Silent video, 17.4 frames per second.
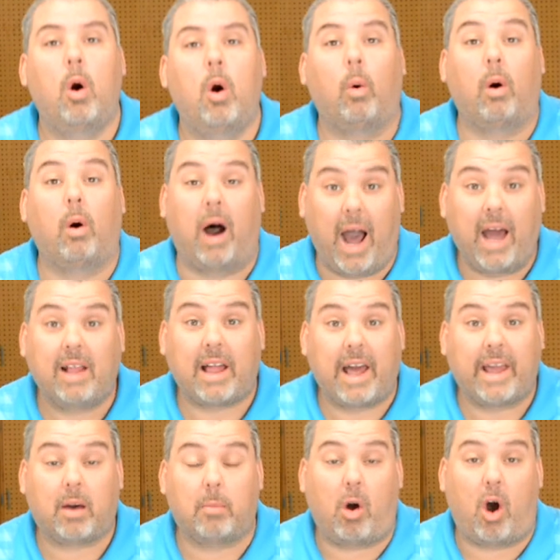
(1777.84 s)
Well, I like
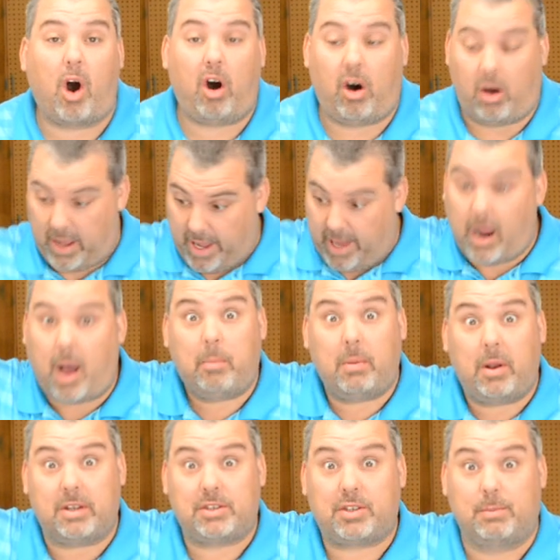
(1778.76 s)
them all, and I'm
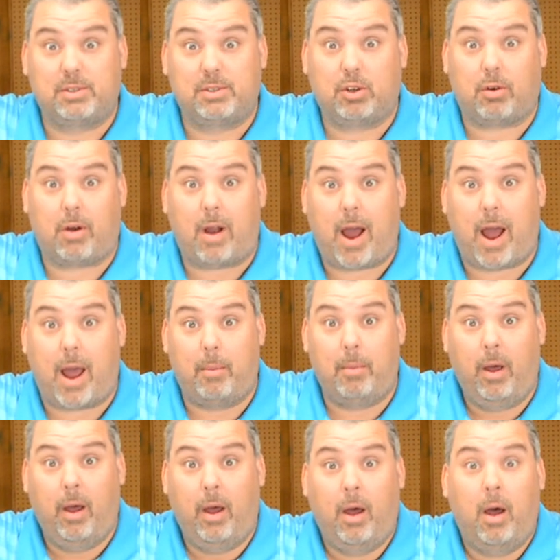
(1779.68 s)
gonna subscribe.
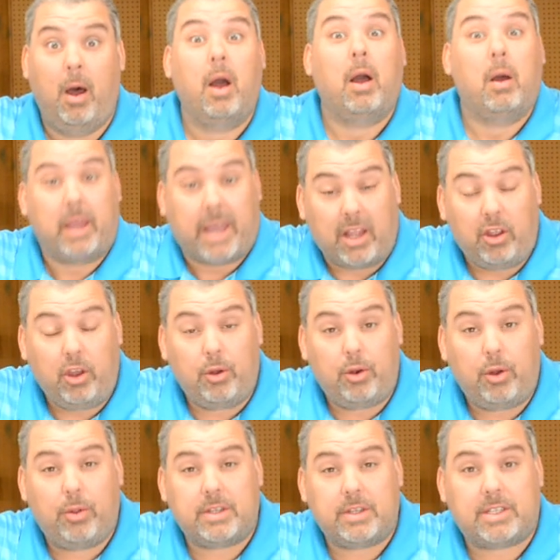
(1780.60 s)
Can you
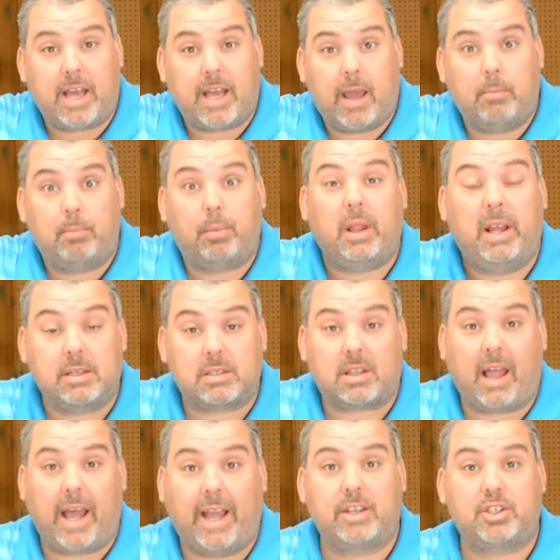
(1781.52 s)
do the same? Please
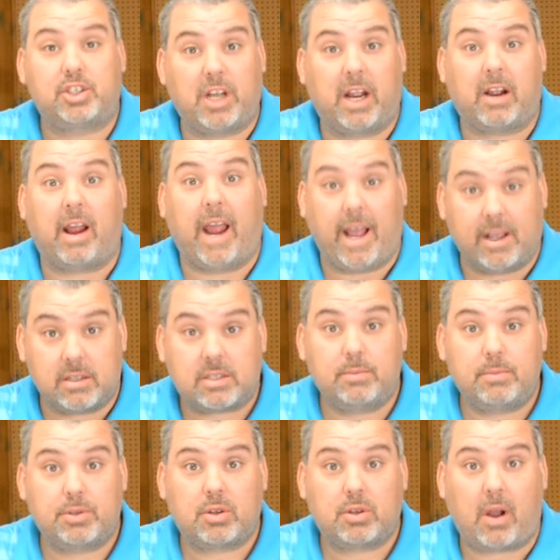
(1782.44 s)
like, share, and
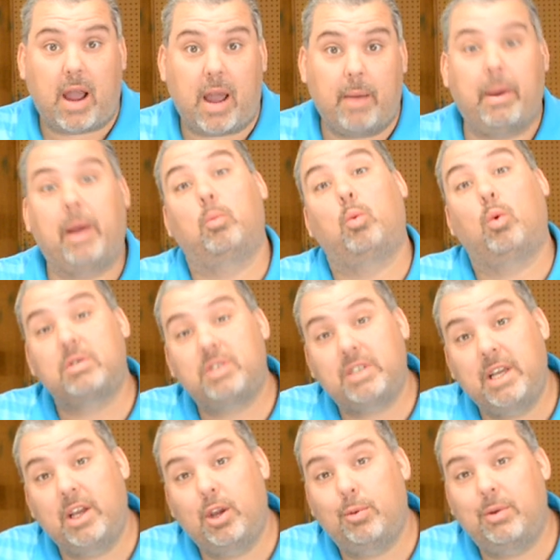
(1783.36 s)
subscribe, and we'll see
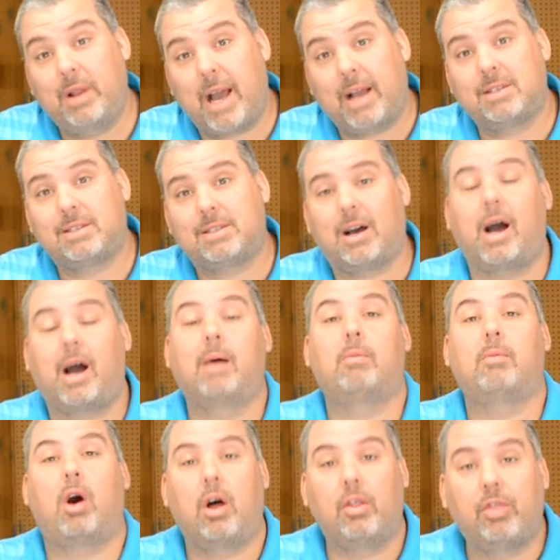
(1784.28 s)
you next time
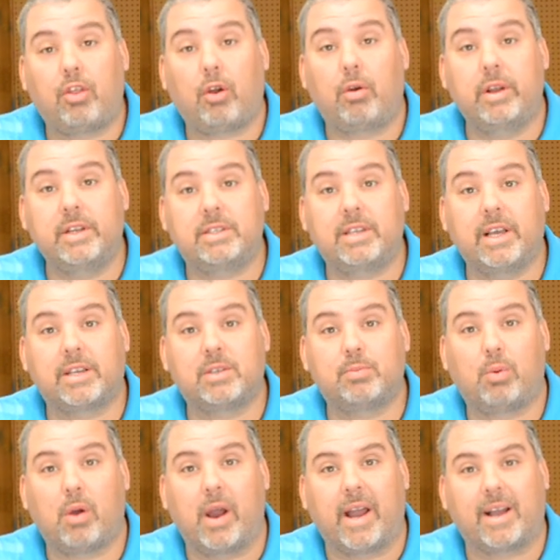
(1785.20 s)
on 36
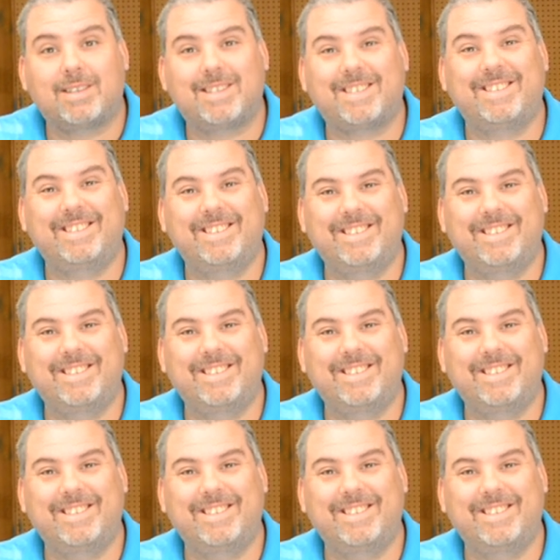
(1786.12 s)
Bricks.